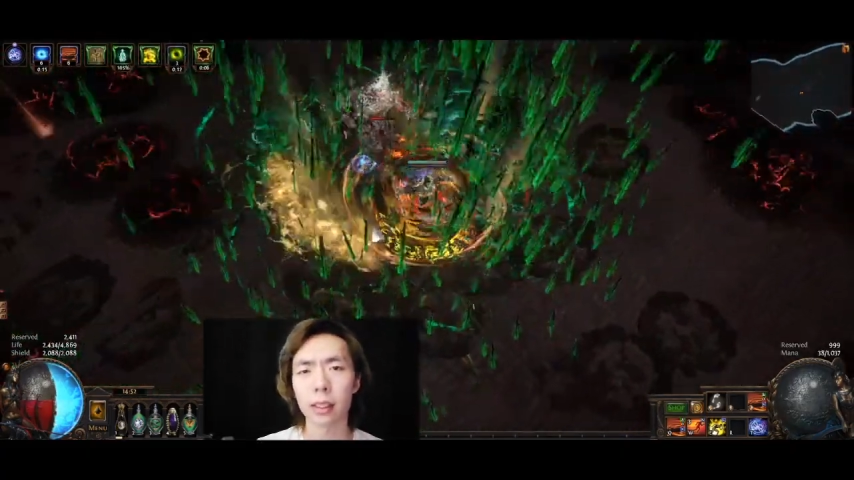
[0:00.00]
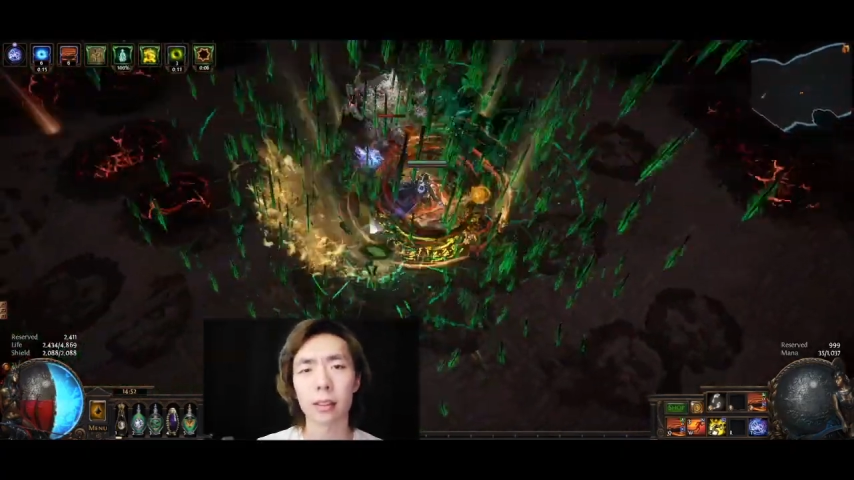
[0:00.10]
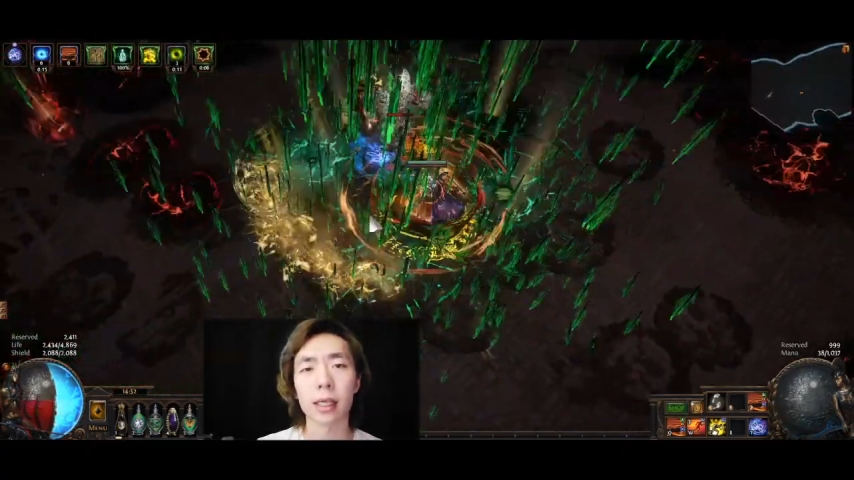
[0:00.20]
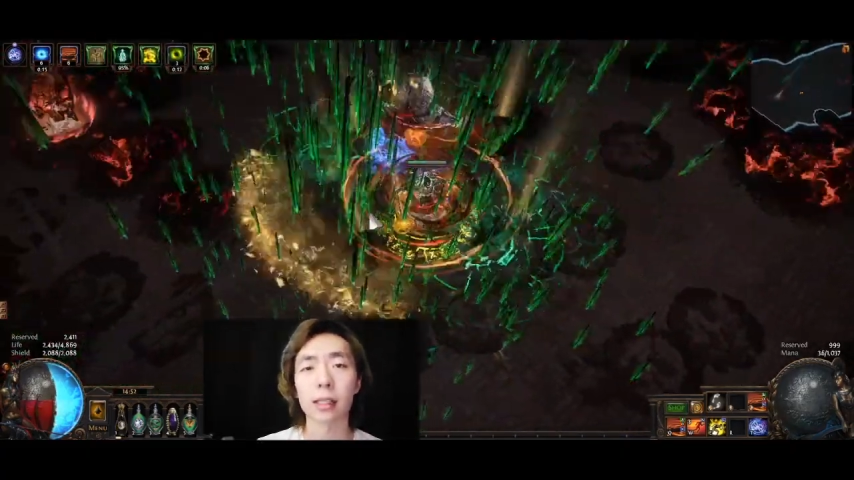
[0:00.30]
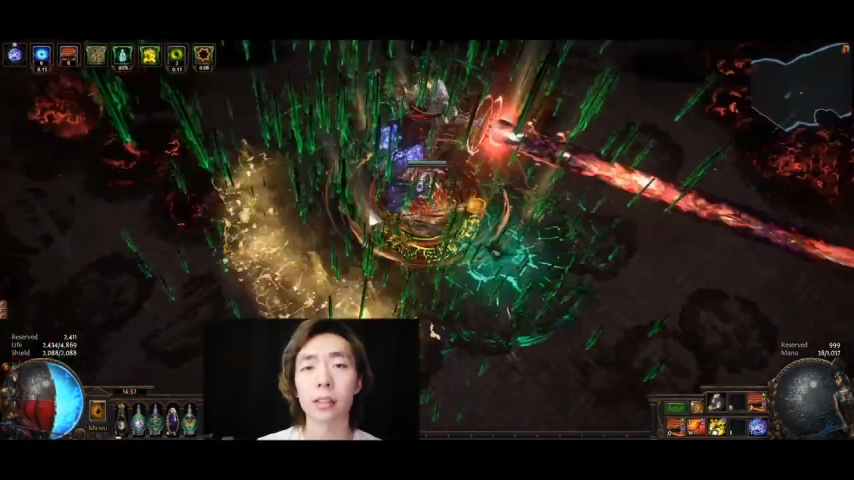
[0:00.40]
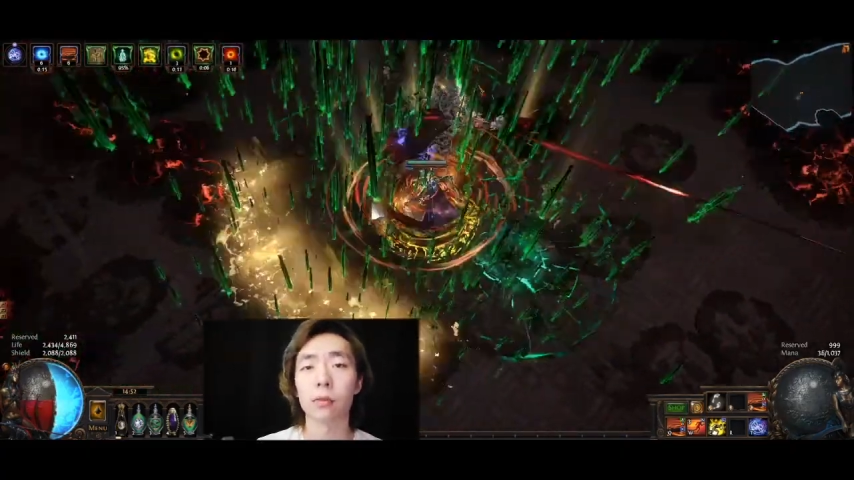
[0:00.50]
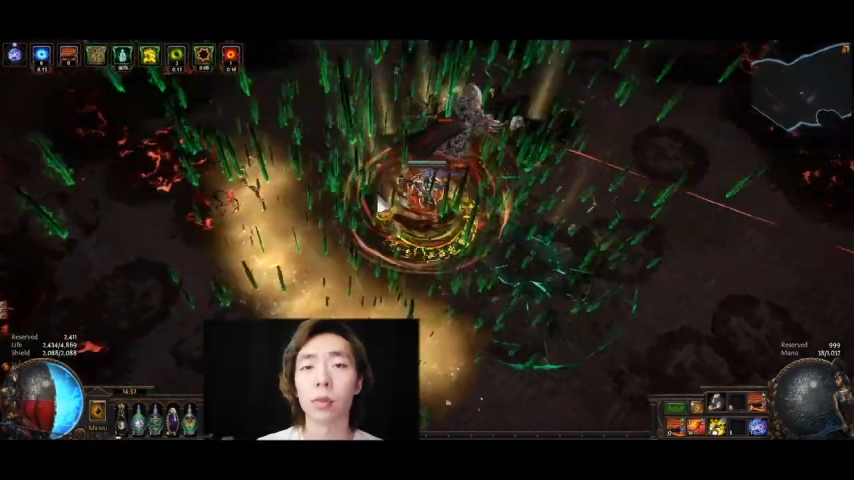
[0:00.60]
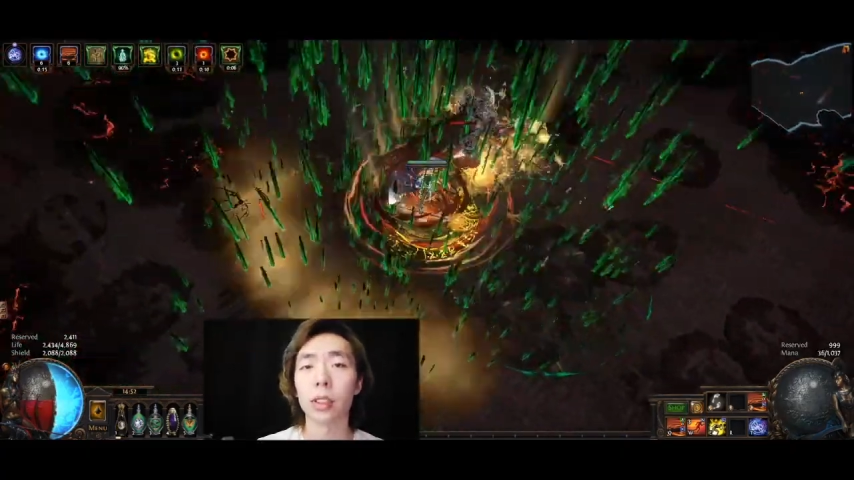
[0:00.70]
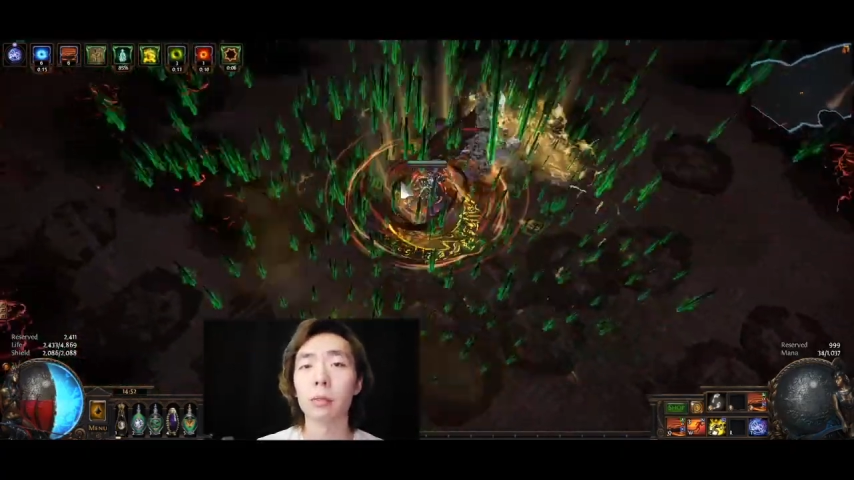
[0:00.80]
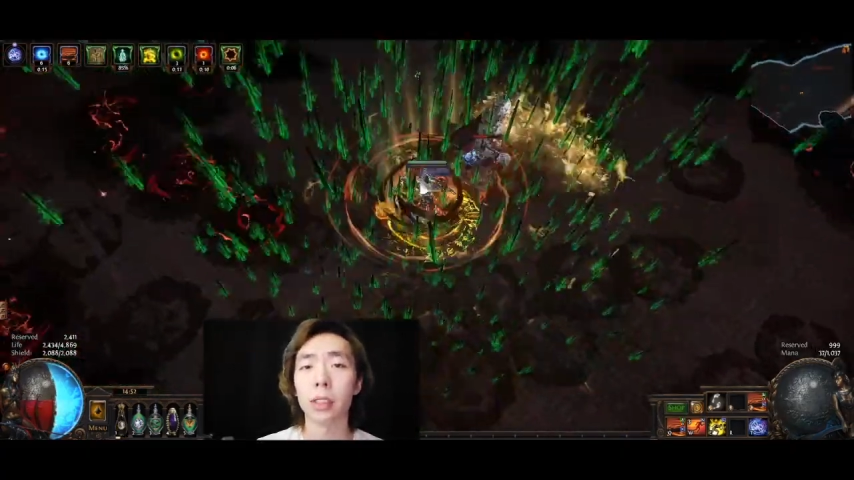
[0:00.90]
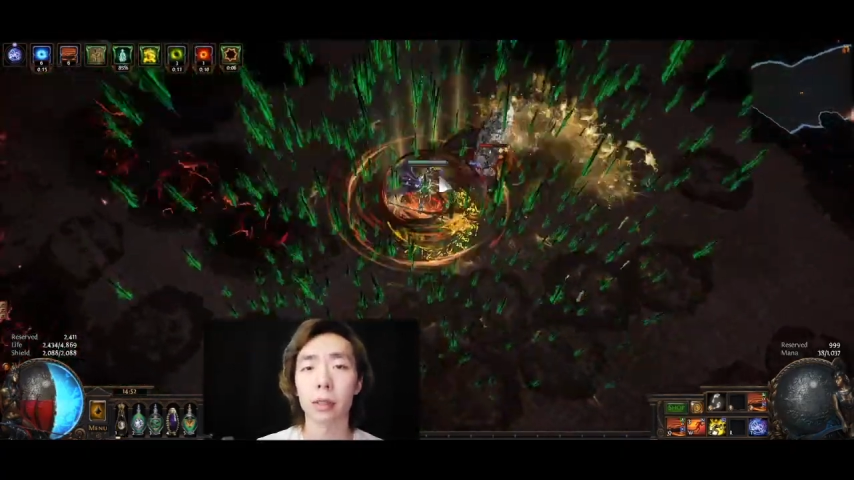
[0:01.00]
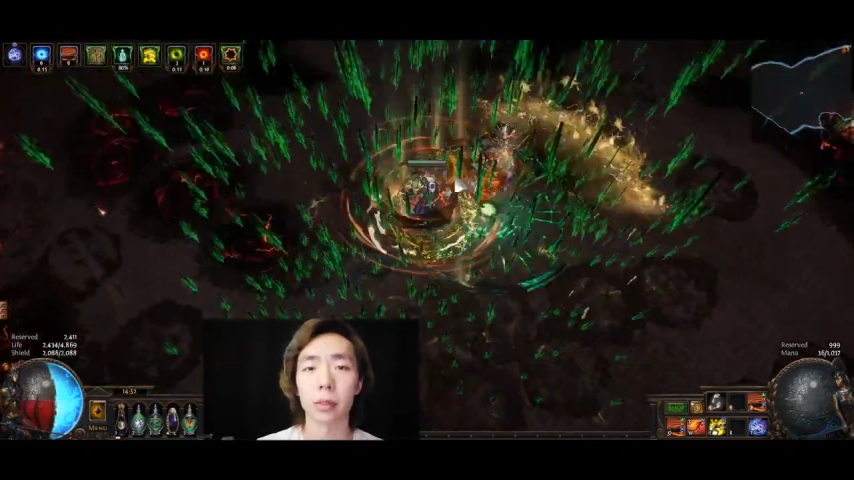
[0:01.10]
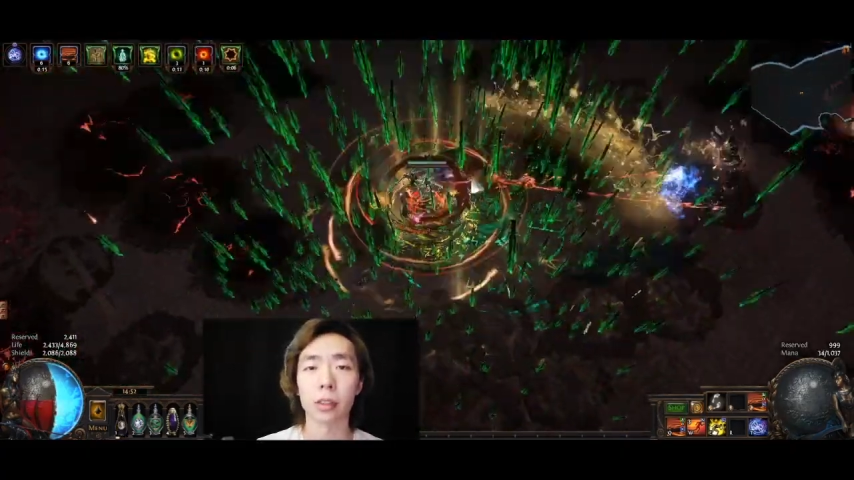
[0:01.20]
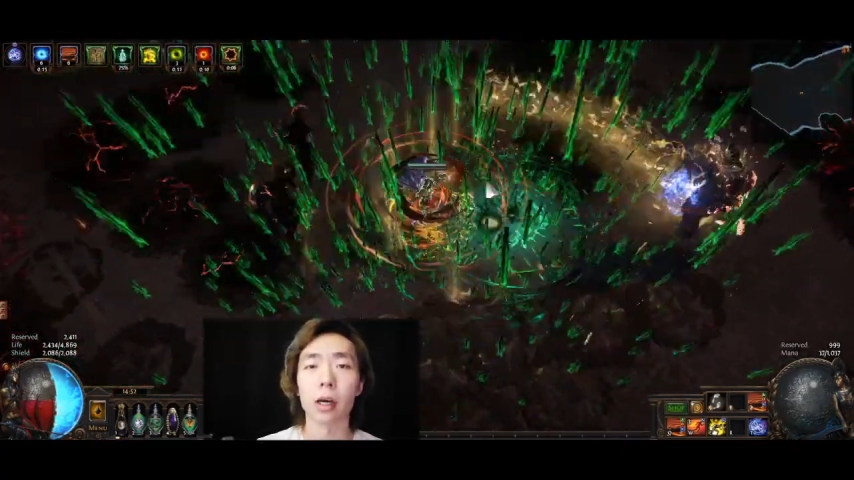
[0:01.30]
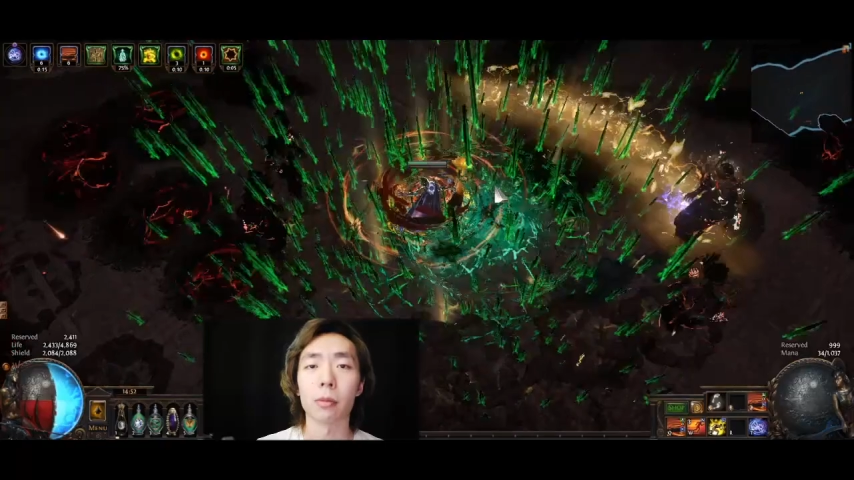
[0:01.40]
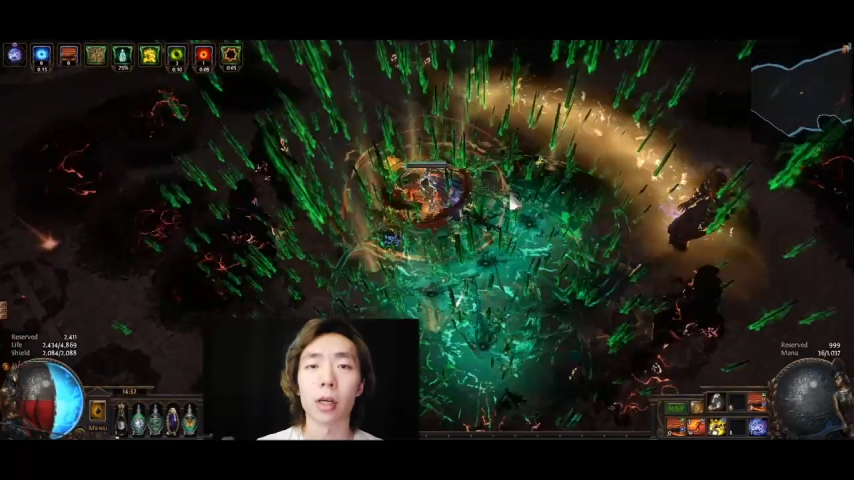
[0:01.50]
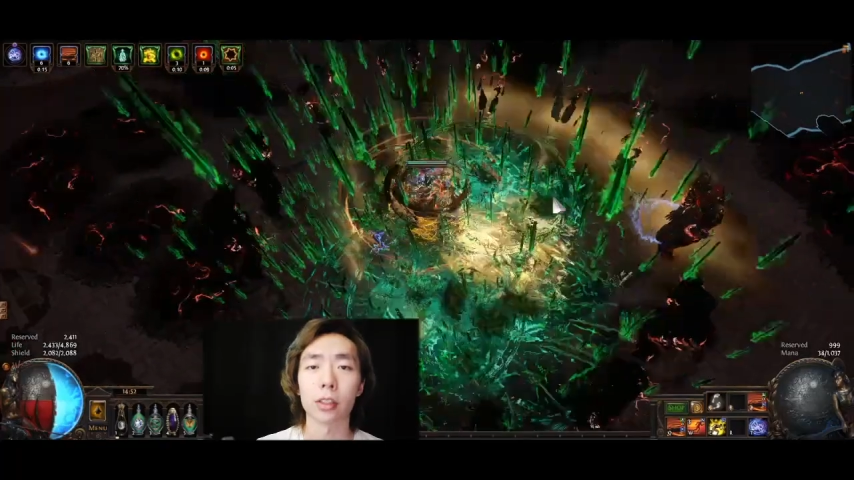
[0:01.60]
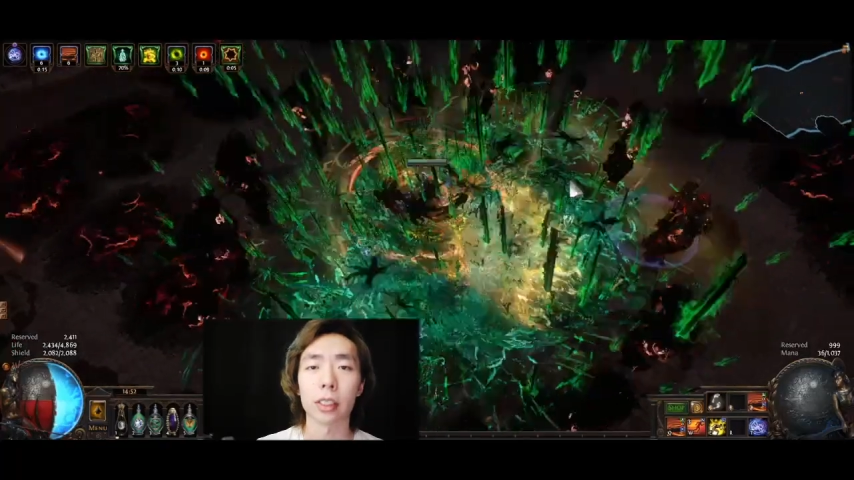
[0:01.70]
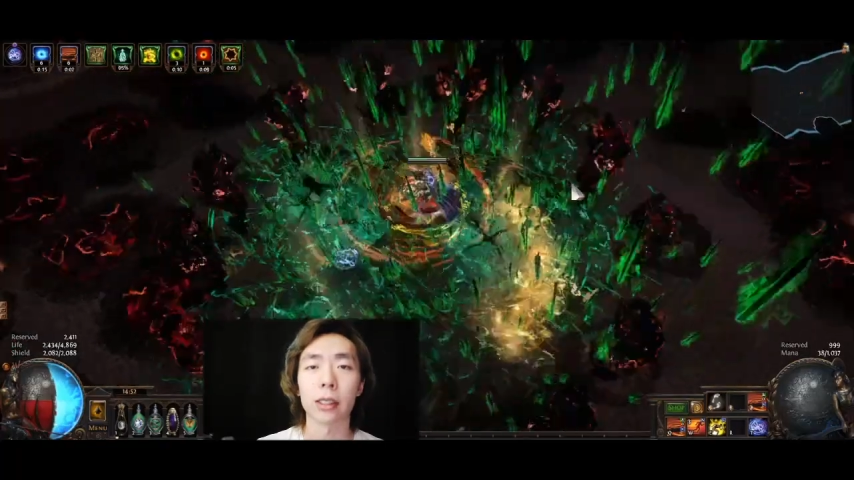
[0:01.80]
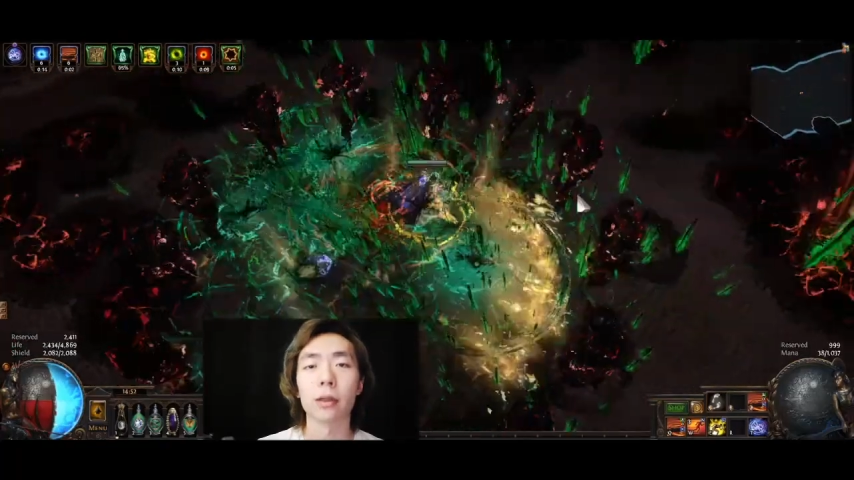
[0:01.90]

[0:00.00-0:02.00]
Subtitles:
Assassin really becomes top-notch now,